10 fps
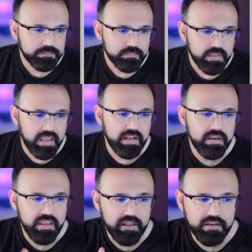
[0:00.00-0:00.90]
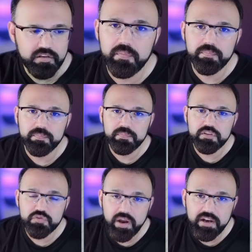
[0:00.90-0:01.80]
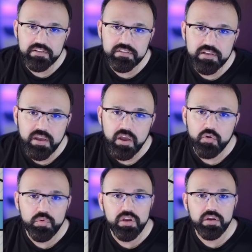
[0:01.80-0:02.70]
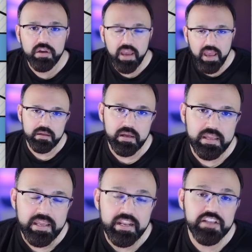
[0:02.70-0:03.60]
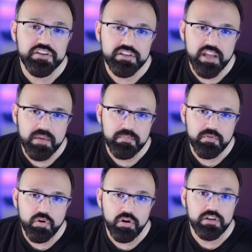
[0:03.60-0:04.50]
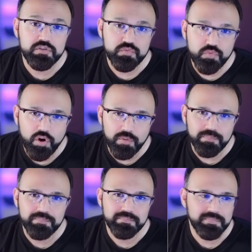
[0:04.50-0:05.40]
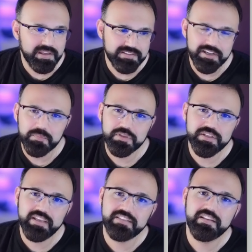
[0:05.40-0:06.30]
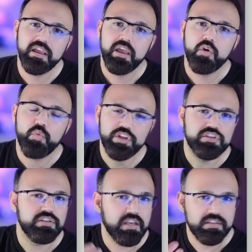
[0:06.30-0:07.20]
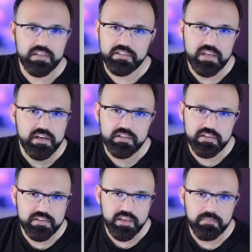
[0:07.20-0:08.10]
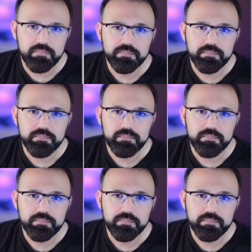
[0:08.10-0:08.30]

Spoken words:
And in Strands, we have an agent type called Swarm, as the name suggests, which does exactly the same.